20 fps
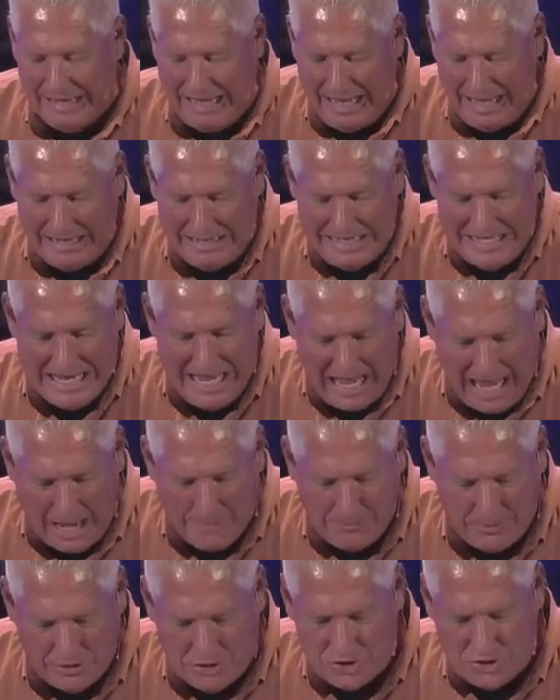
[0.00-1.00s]
and he
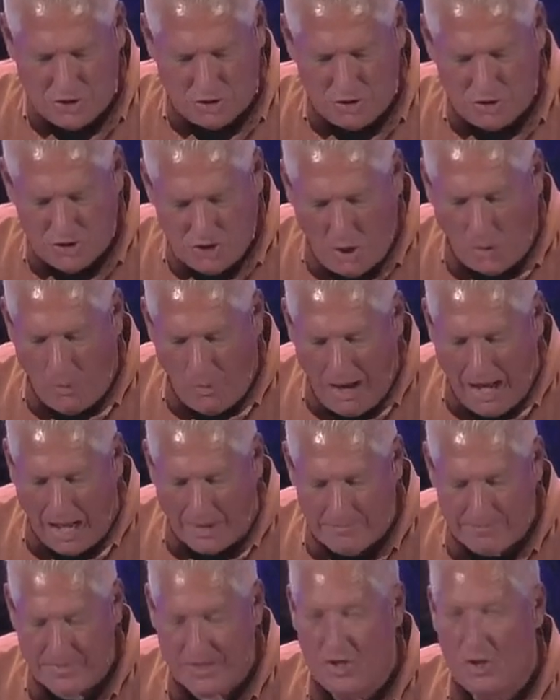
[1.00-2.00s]
happens to show
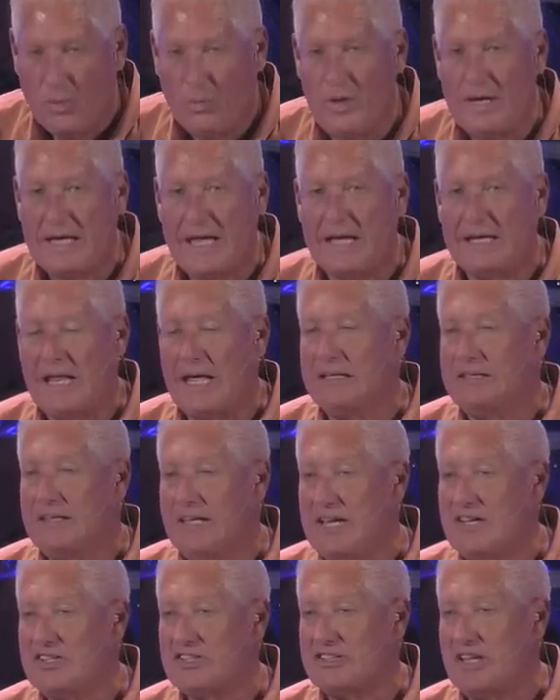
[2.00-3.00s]
up, we can at
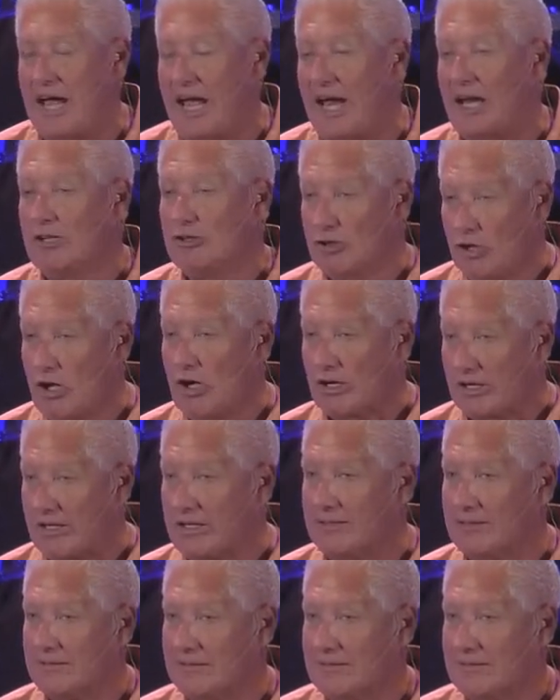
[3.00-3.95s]
least say, Look,